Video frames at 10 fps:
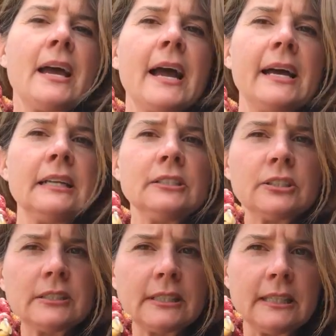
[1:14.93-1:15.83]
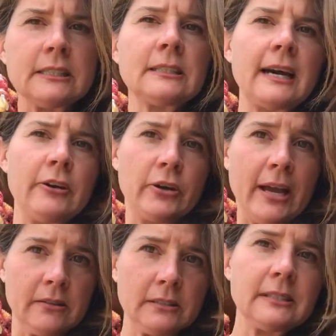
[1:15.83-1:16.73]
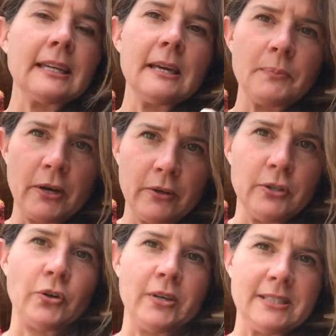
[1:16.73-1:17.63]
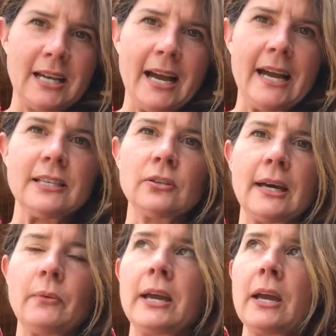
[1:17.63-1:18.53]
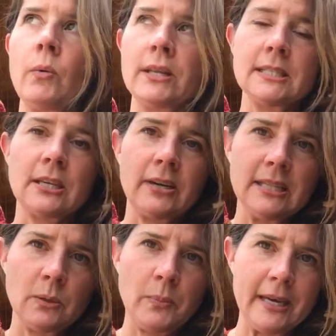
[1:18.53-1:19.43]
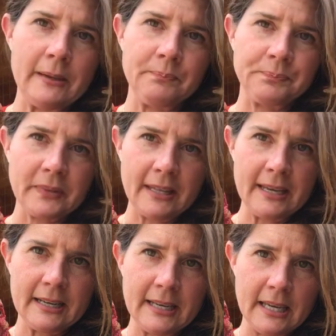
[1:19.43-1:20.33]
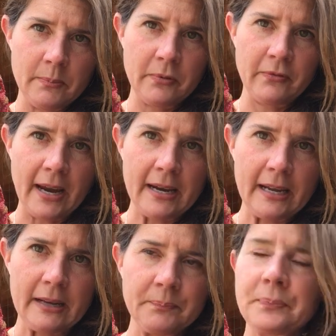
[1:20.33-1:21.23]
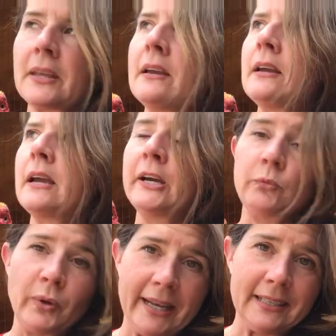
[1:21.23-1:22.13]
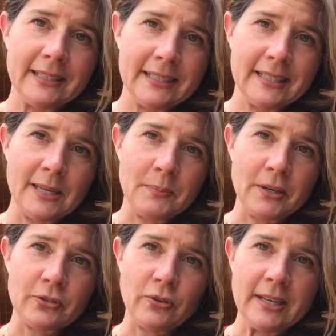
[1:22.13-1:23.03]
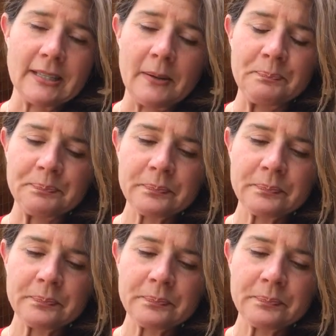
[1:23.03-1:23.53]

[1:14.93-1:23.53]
and just gets tired out to keep their endurance high, so that way once they're in the pit they can keep fighting and win and keep their strength up.